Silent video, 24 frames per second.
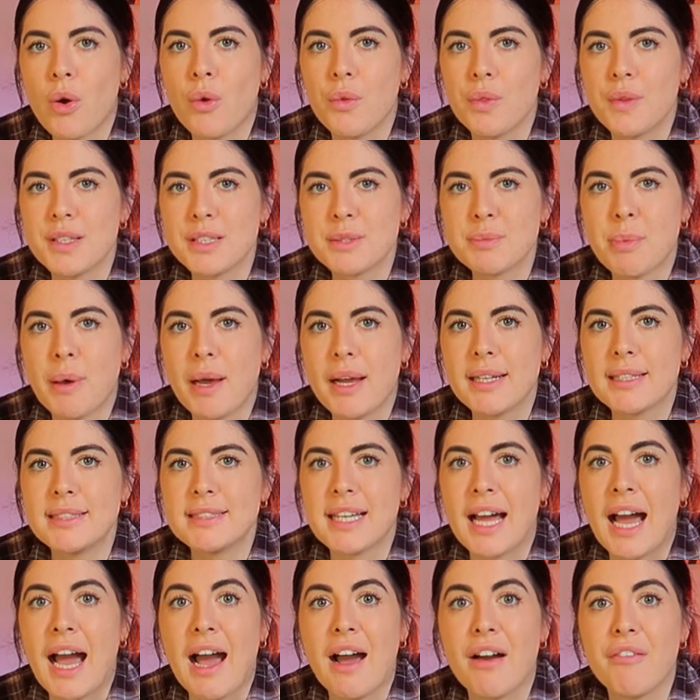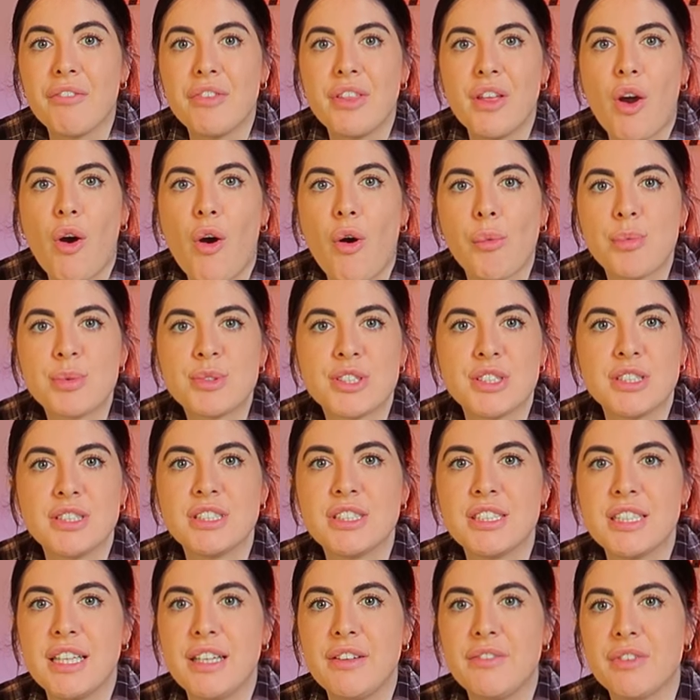on this bike to have the option
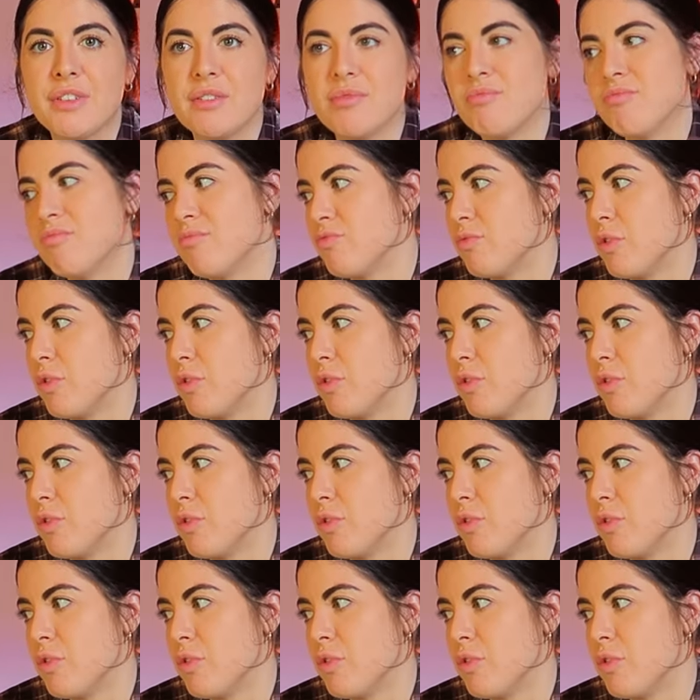to even